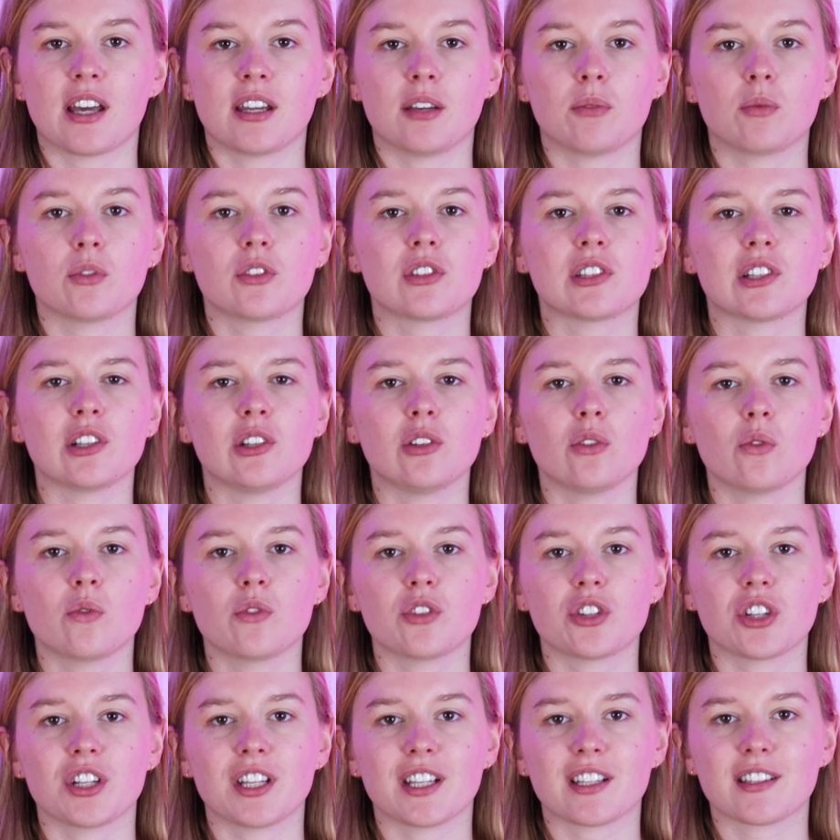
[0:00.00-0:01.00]
and it was to
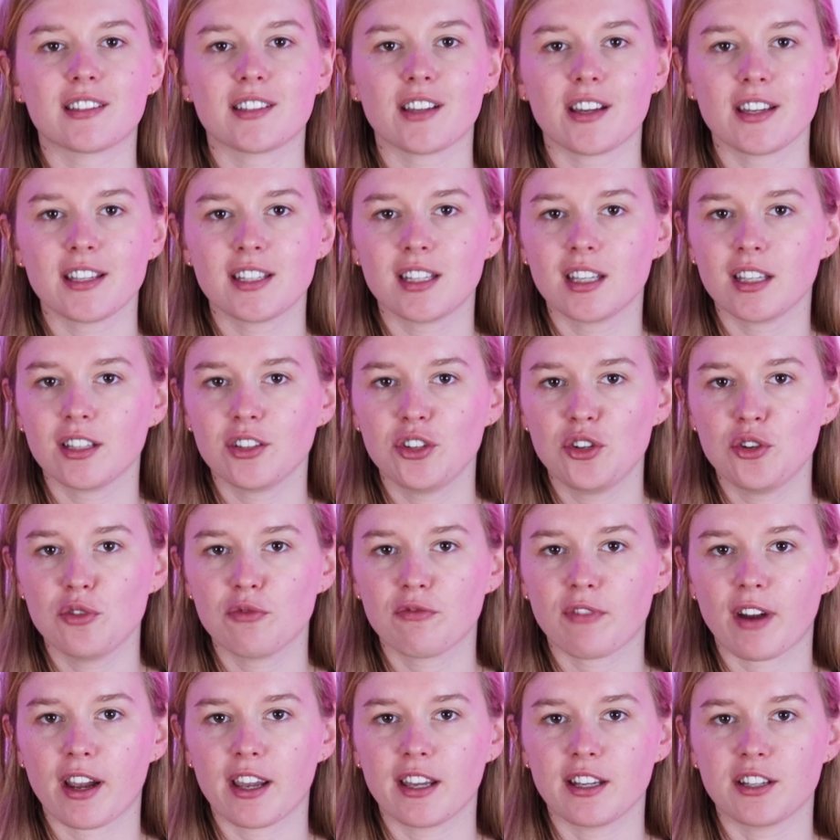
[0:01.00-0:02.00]
launch an exciting
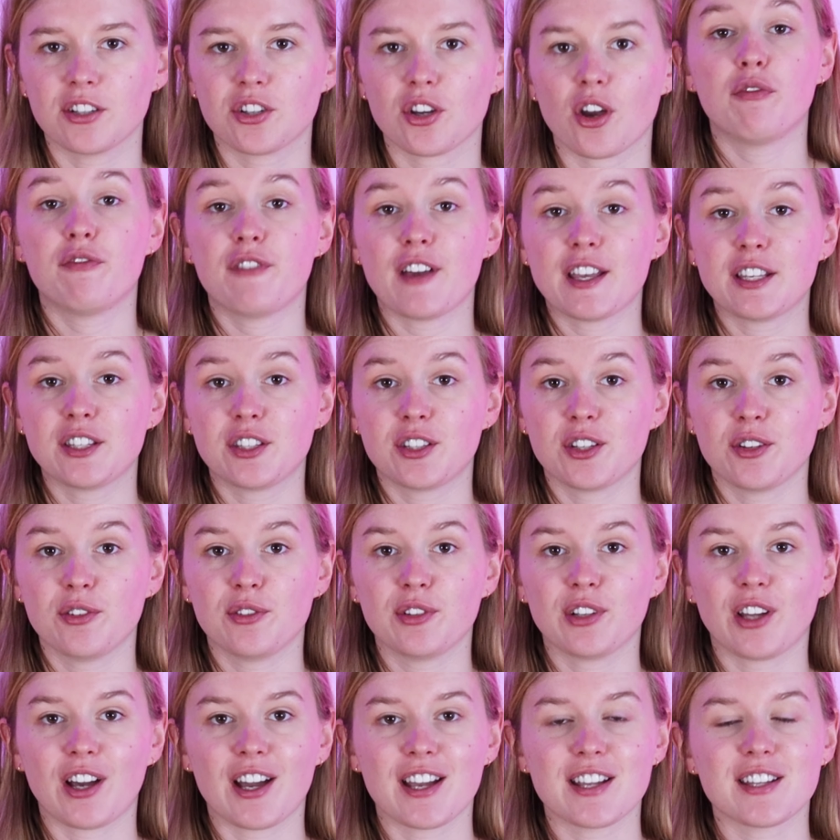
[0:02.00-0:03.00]
new range of
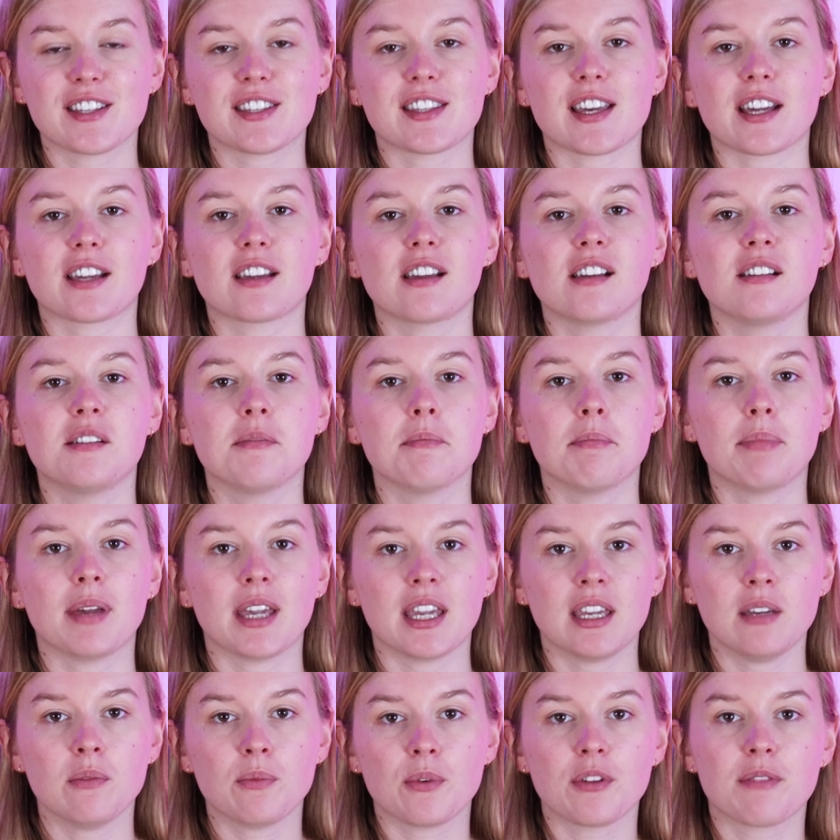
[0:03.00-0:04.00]
festoon lights that can
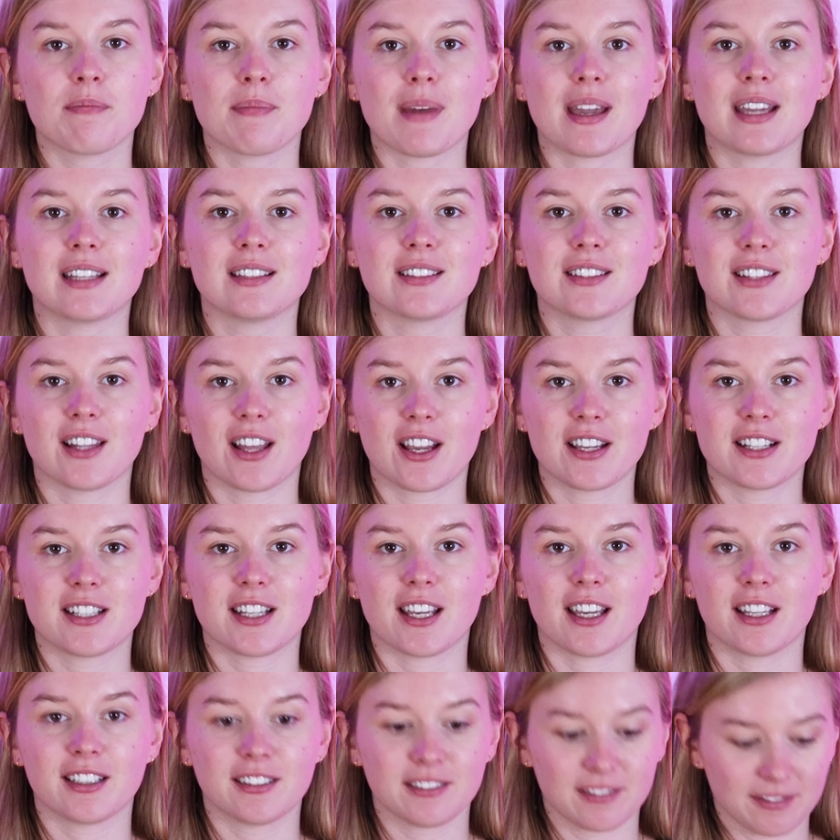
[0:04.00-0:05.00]
compete with mains
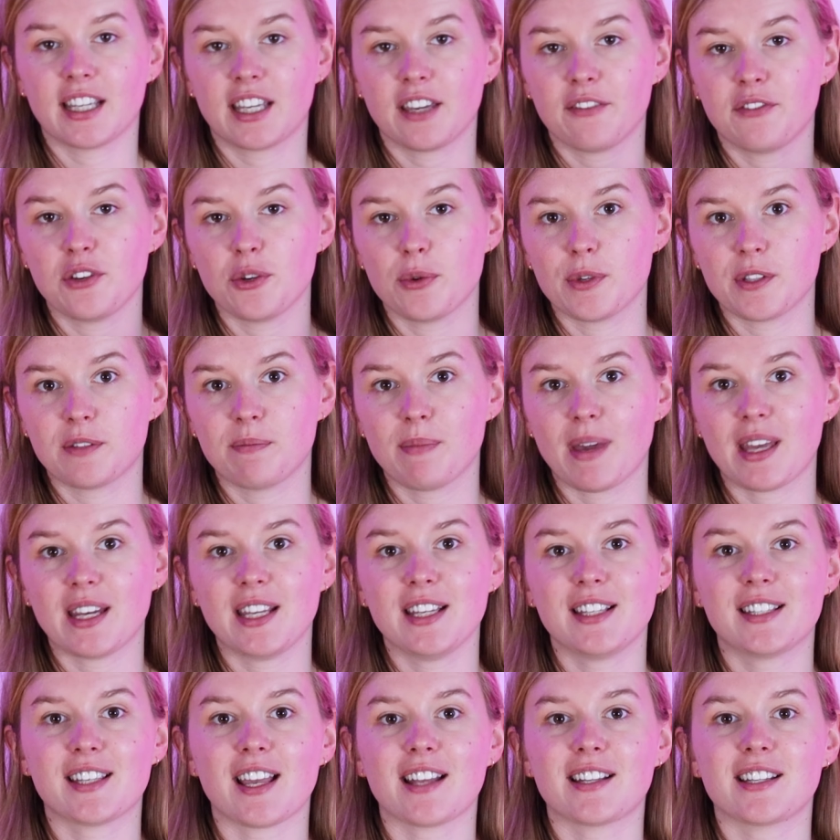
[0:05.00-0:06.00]
lighting to give you as
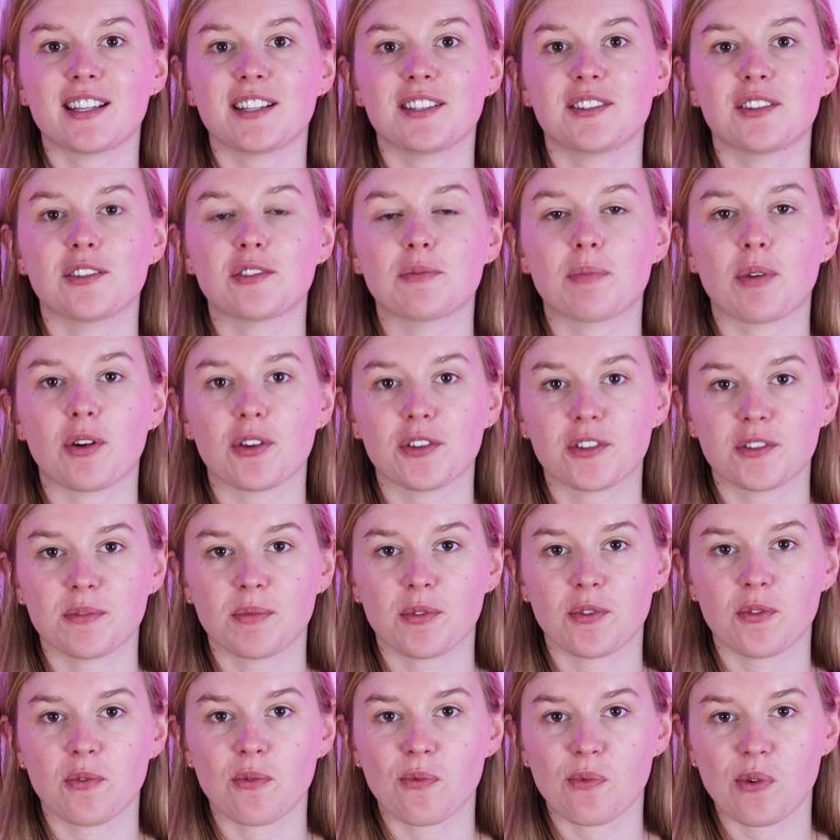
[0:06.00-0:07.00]
many settings as
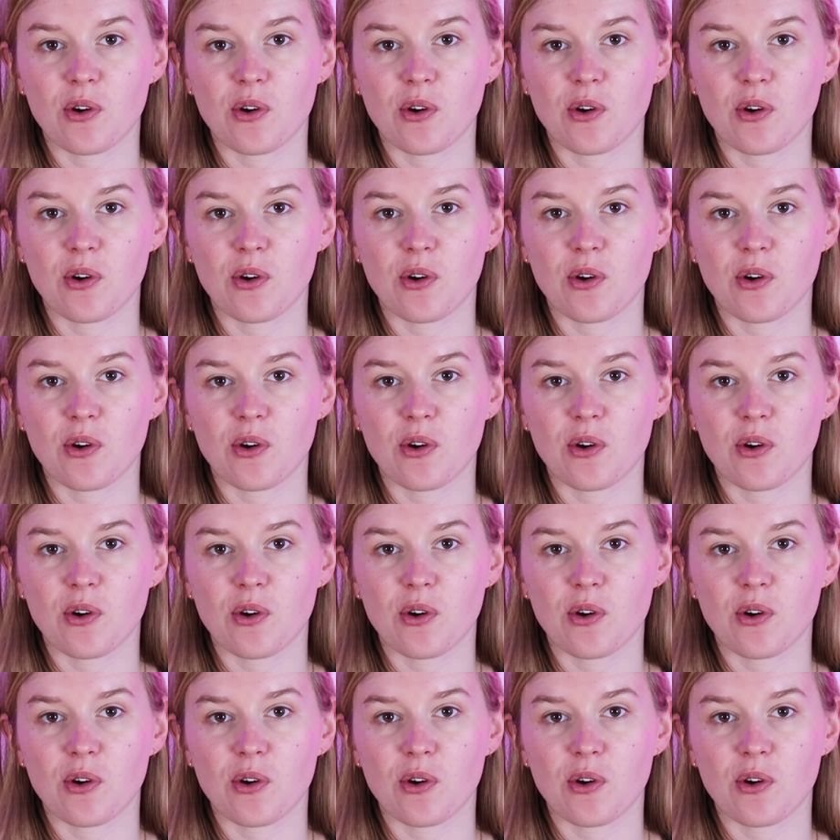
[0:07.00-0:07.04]
possible